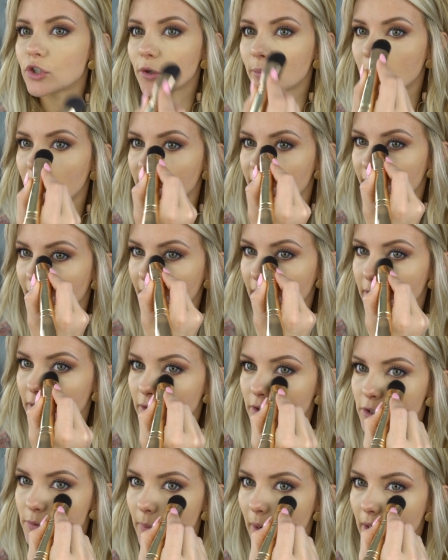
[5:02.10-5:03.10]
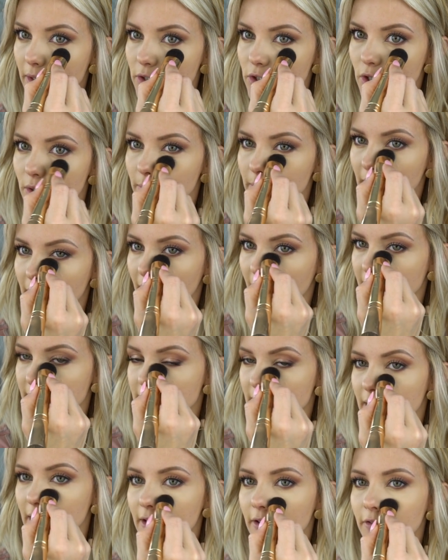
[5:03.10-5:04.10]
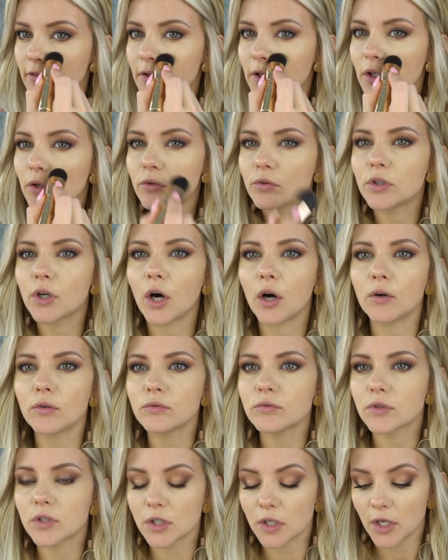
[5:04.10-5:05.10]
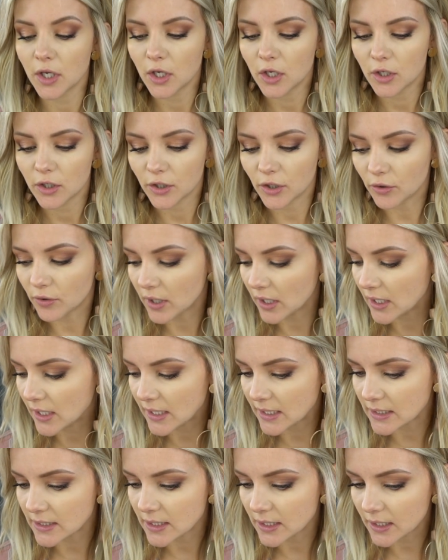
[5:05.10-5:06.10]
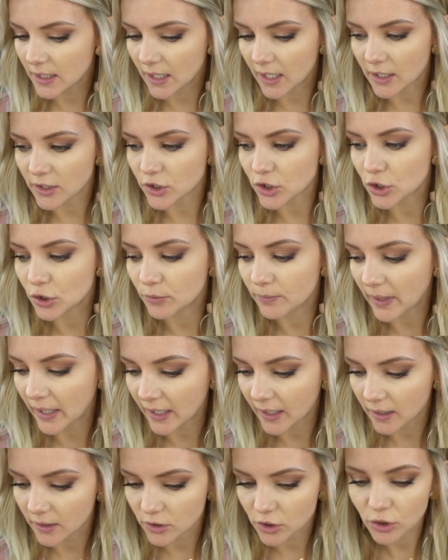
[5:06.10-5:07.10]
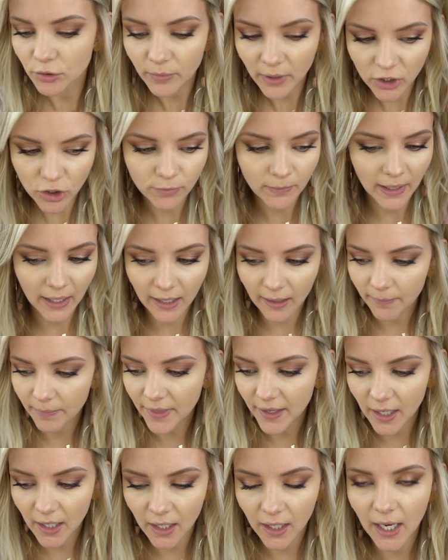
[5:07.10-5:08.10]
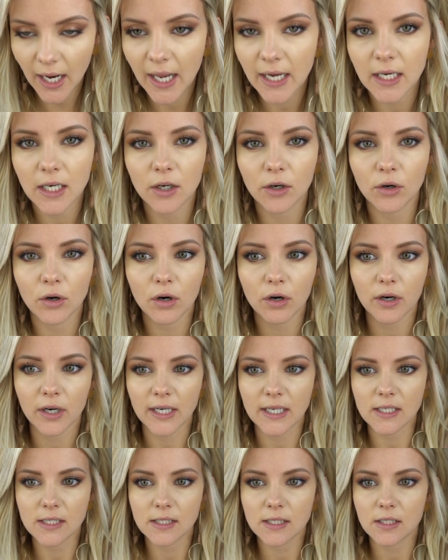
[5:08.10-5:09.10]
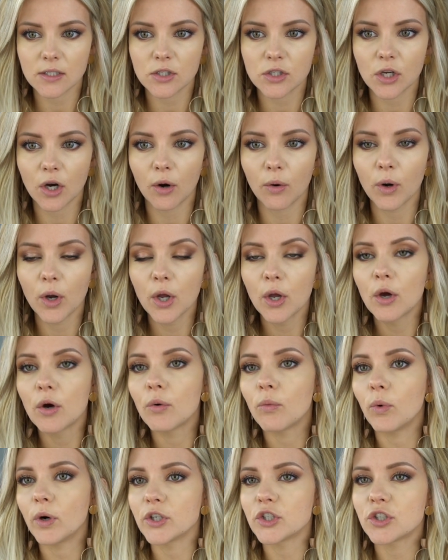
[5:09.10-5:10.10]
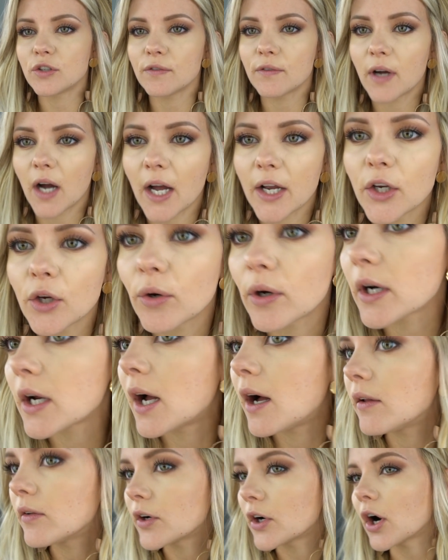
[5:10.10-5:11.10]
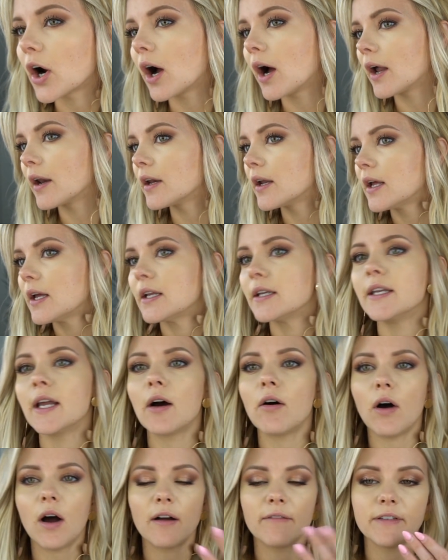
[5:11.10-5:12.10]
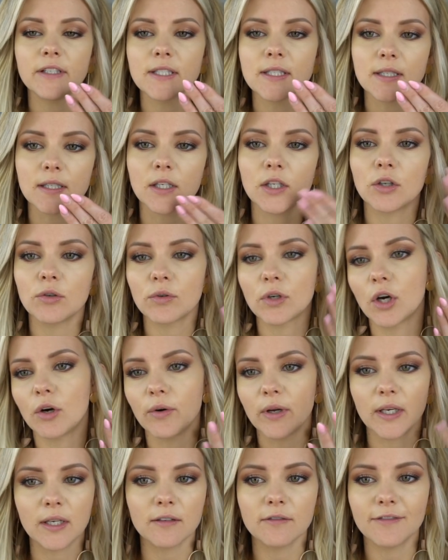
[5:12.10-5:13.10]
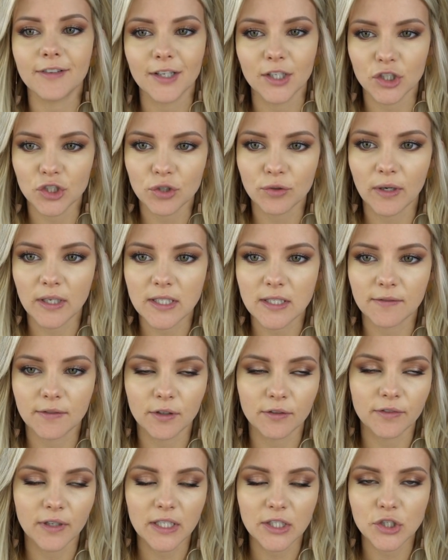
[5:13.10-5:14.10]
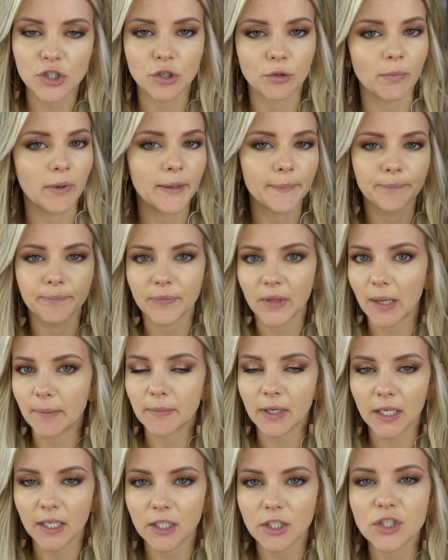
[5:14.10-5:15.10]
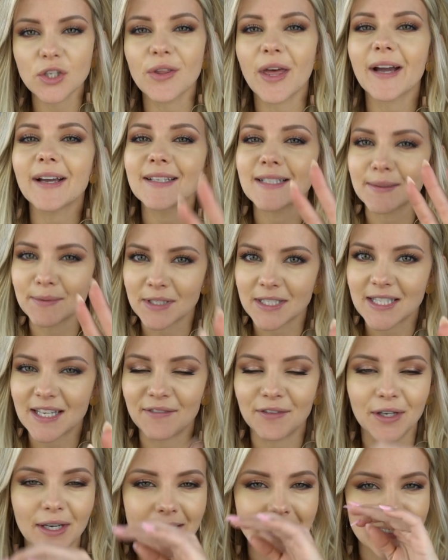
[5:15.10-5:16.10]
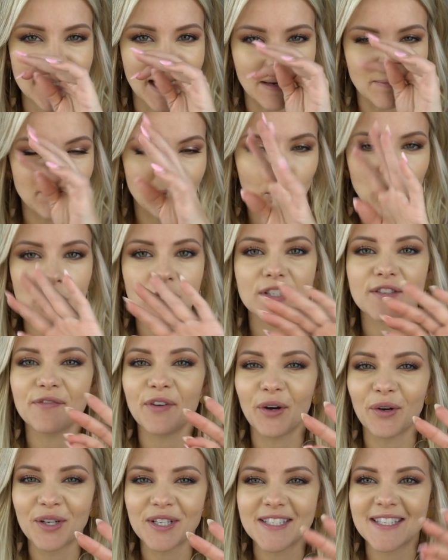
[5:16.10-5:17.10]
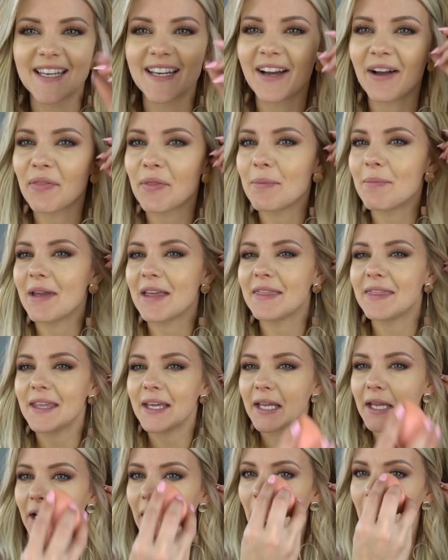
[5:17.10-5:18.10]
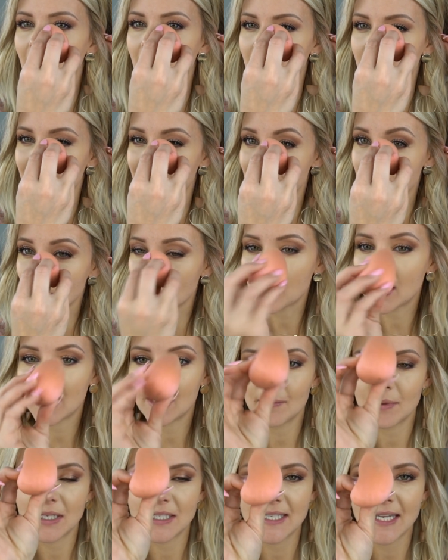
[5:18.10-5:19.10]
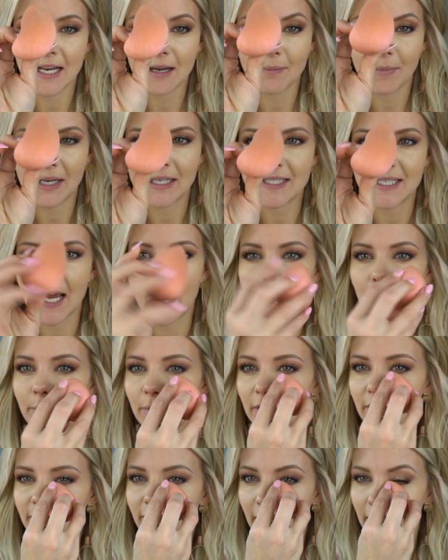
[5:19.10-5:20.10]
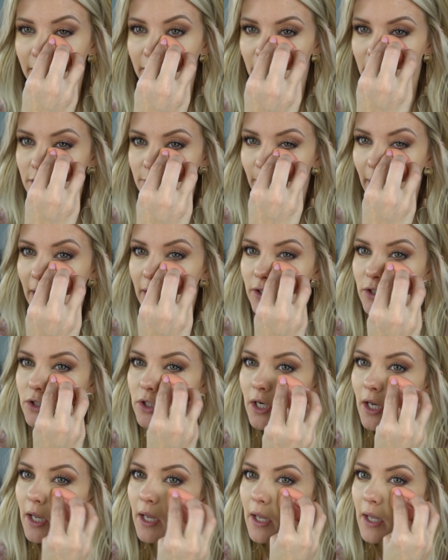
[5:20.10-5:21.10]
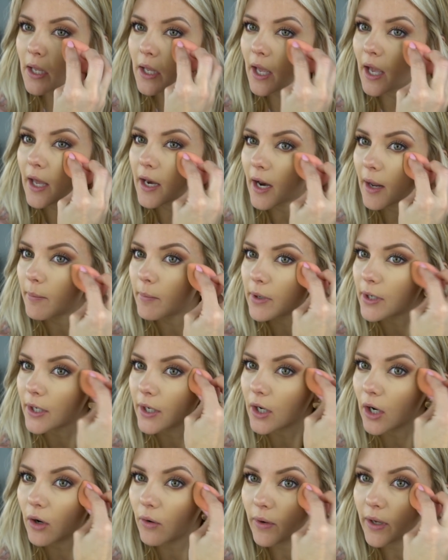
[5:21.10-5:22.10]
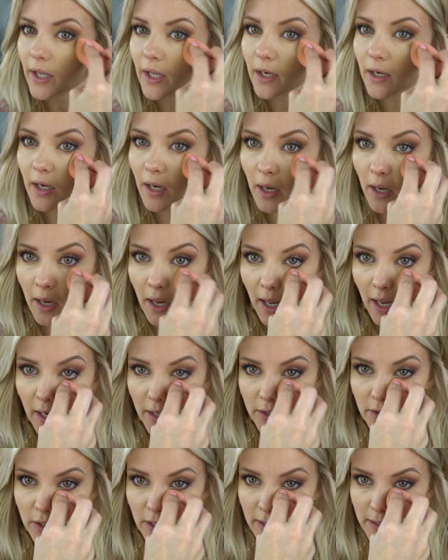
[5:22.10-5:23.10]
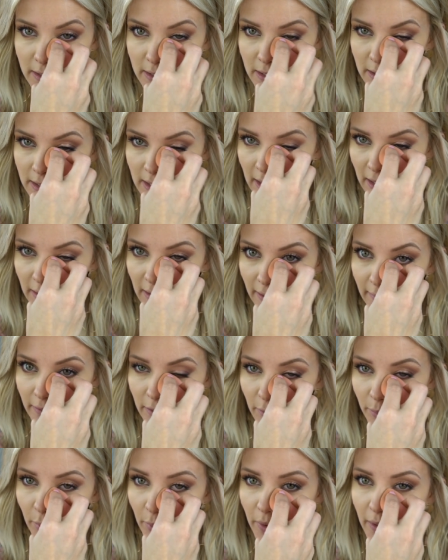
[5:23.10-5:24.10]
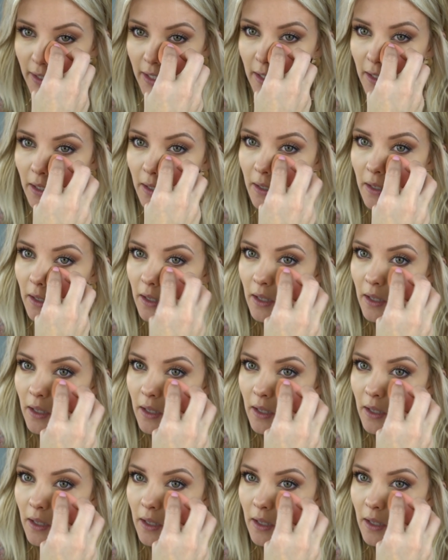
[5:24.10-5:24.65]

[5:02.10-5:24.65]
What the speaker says: your perfector sponge, because if you don't, you can easily get too much makeup there and it'll crease. So once you've got your color on, now obviously you would go in and finish the rest of your face too, but I'm not gonna do that because I'm gonna save you guys time. We're just focusing on the main thing here. So then I'm gonna take my damp perfector sponge and I'm gonna go in and just take that little point